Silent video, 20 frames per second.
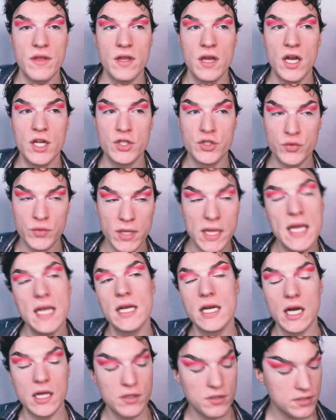a
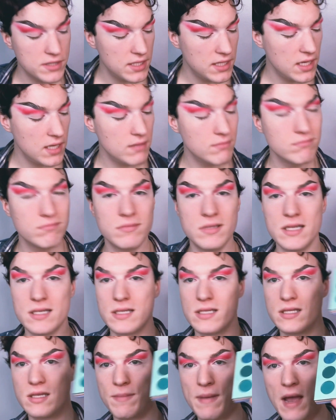trillion colors in it,
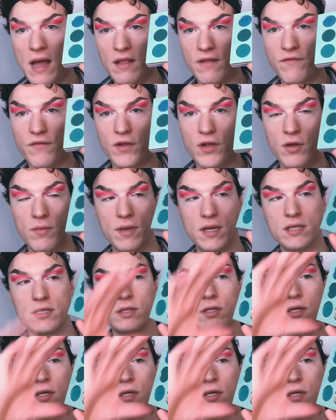this is the palette for you, because look